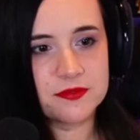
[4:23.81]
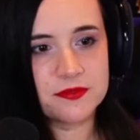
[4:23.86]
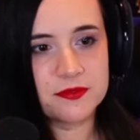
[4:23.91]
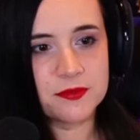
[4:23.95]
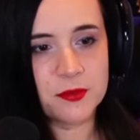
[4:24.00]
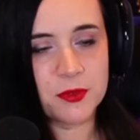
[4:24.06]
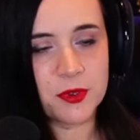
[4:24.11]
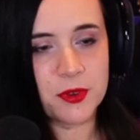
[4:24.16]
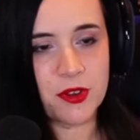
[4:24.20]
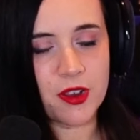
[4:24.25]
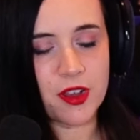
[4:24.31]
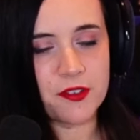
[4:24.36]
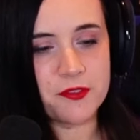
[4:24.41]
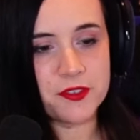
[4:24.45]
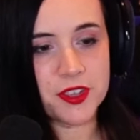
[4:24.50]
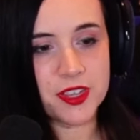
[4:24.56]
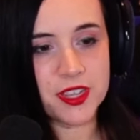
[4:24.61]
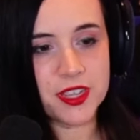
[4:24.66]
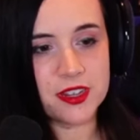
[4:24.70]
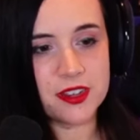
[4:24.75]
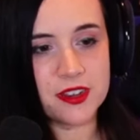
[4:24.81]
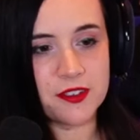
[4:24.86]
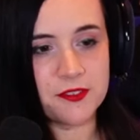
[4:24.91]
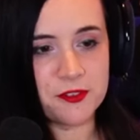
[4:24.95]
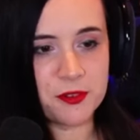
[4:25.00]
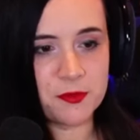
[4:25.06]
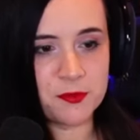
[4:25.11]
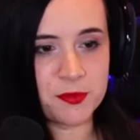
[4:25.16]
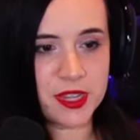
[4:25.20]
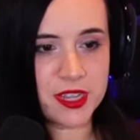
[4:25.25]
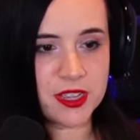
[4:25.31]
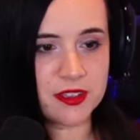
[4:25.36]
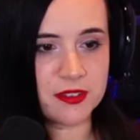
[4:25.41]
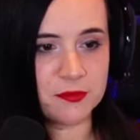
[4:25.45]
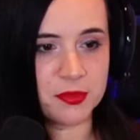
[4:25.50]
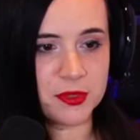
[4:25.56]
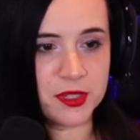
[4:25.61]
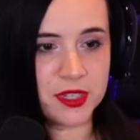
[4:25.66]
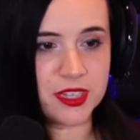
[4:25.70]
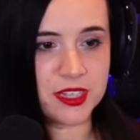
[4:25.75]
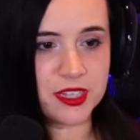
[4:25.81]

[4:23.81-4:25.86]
Rava can never be completely